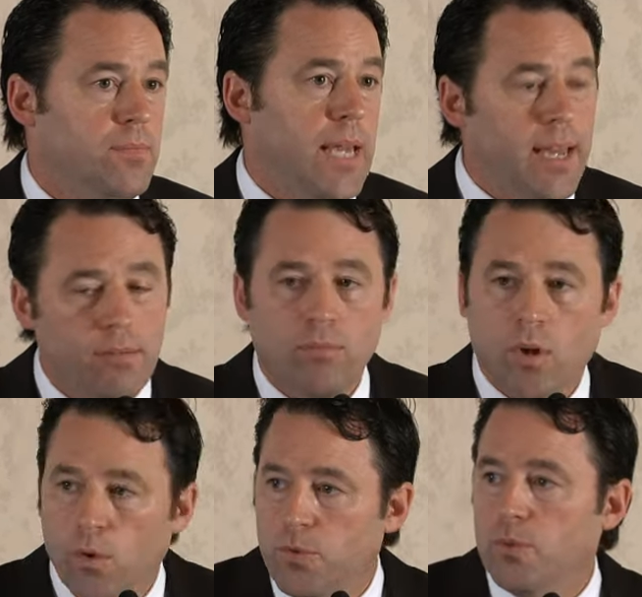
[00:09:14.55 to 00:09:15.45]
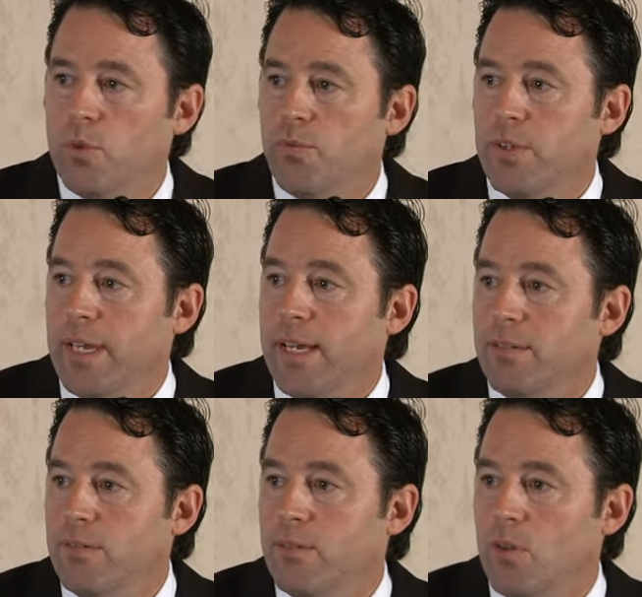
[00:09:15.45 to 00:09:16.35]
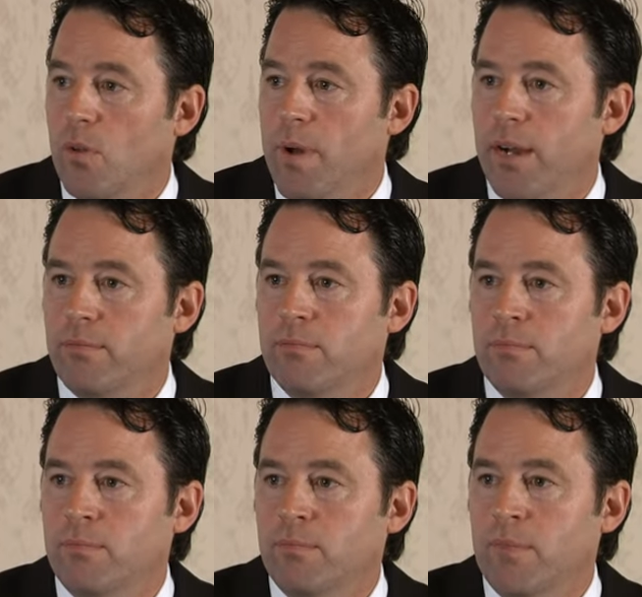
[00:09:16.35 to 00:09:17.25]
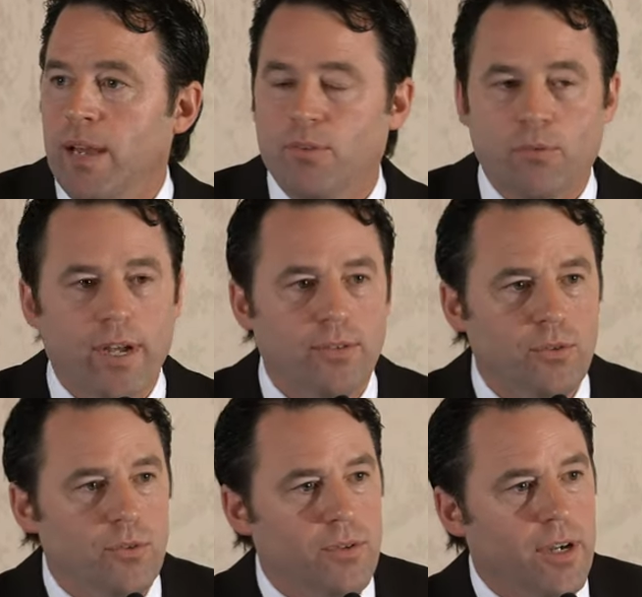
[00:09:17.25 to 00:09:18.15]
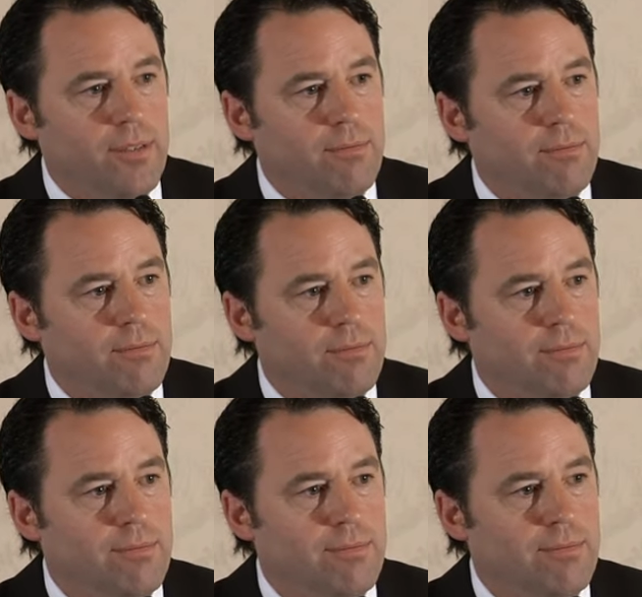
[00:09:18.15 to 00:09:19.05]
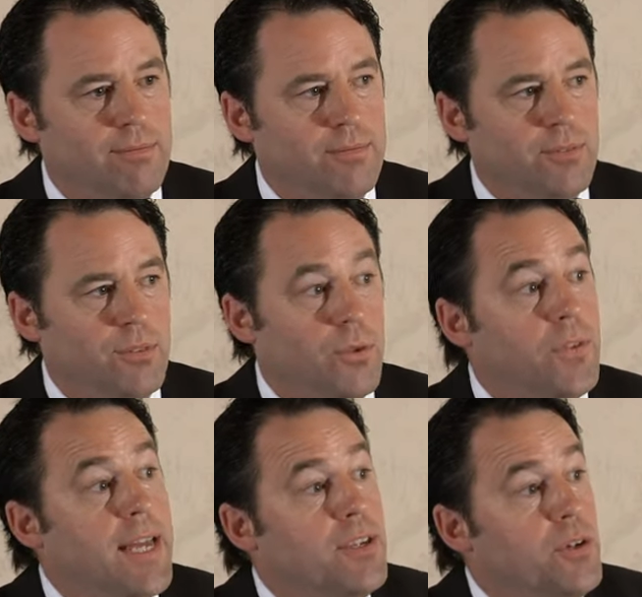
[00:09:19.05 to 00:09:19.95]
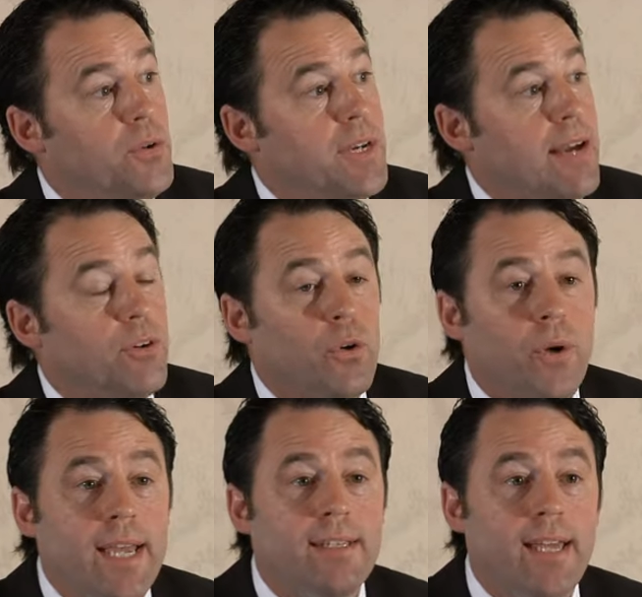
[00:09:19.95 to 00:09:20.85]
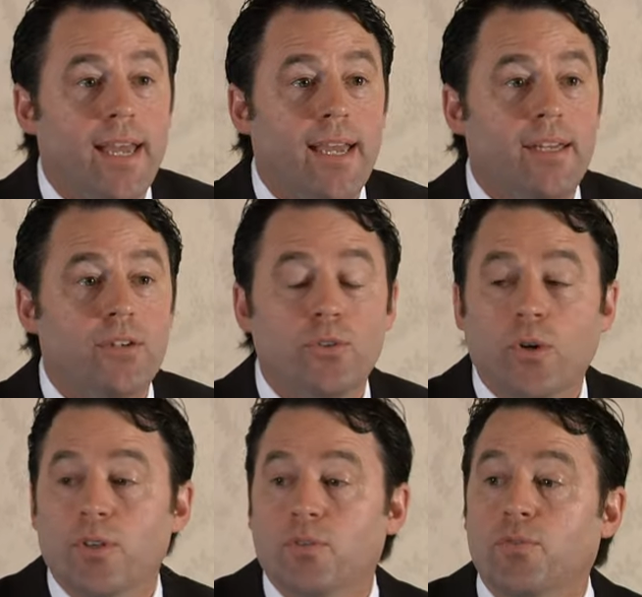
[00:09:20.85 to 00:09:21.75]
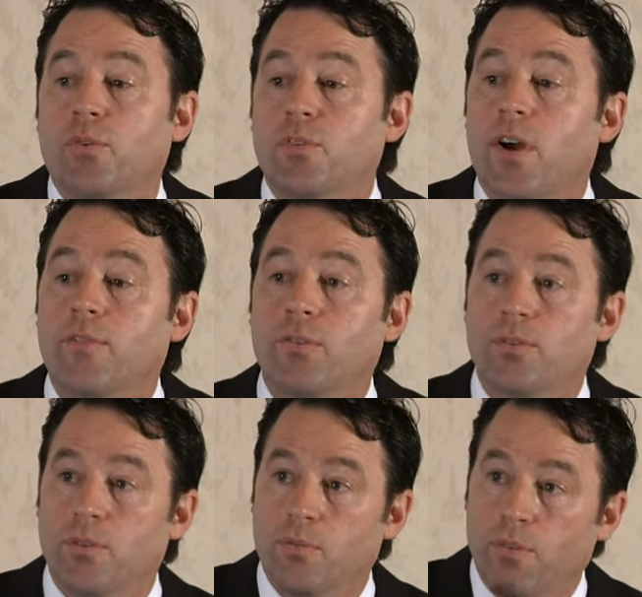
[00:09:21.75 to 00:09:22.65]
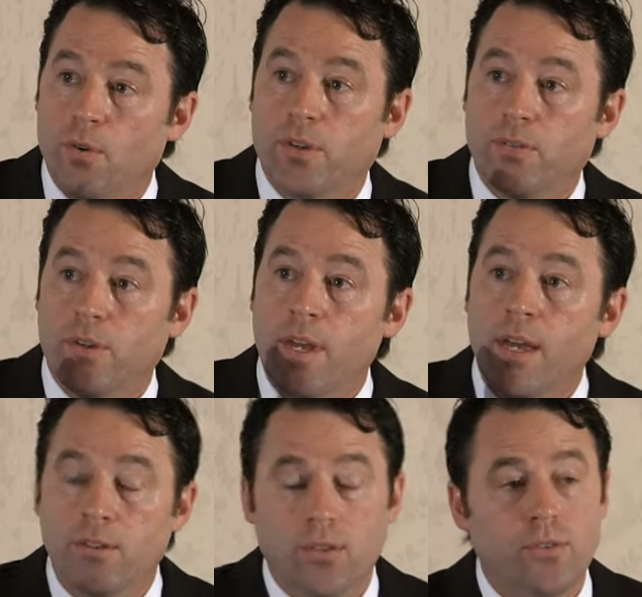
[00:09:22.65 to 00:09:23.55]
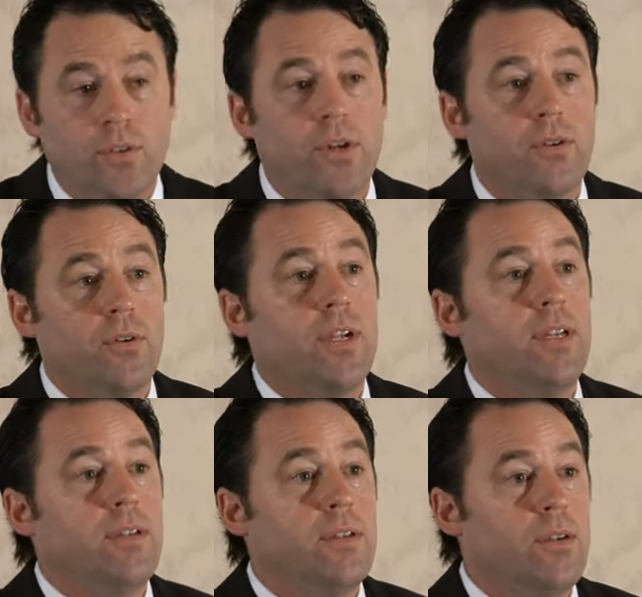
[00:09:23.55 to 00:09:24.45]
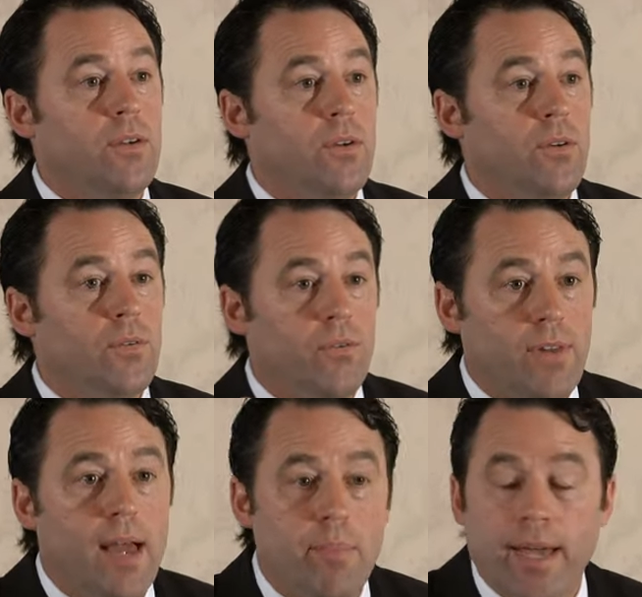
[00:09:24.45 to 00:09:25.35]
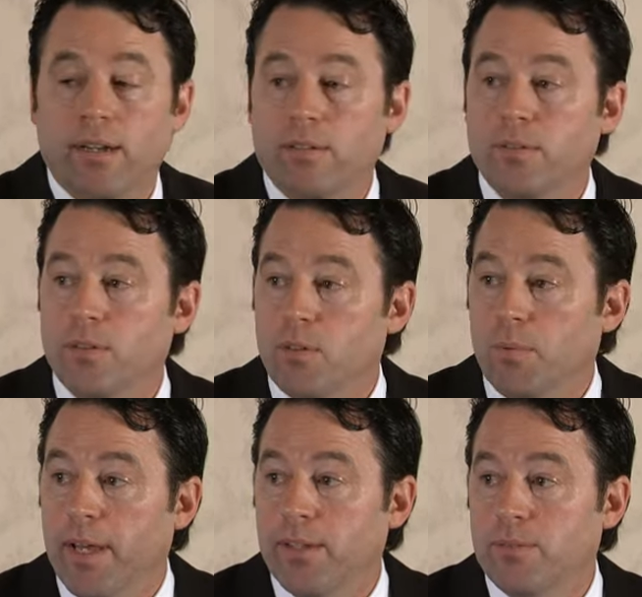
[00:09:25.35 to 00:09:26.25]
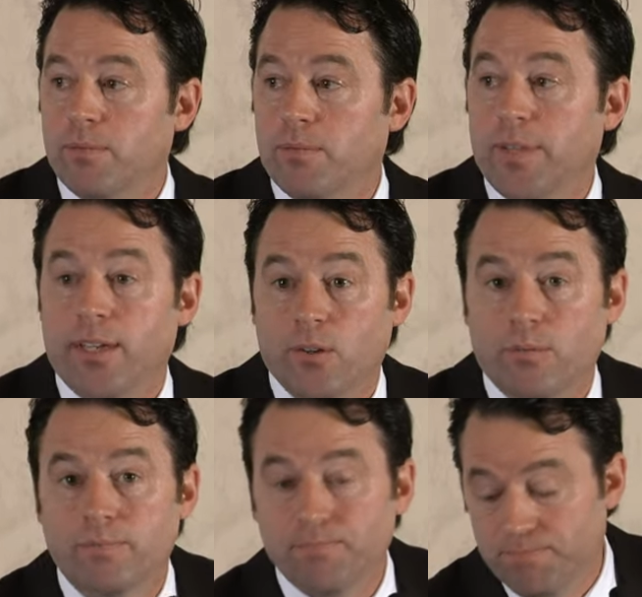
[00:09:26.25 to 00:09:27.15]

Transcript: And also, don't forget, it's all about having the right shoes on. So, thank you and have a great day and enjoy this first conference. that's focused just on green for flat panel displays. Thank you.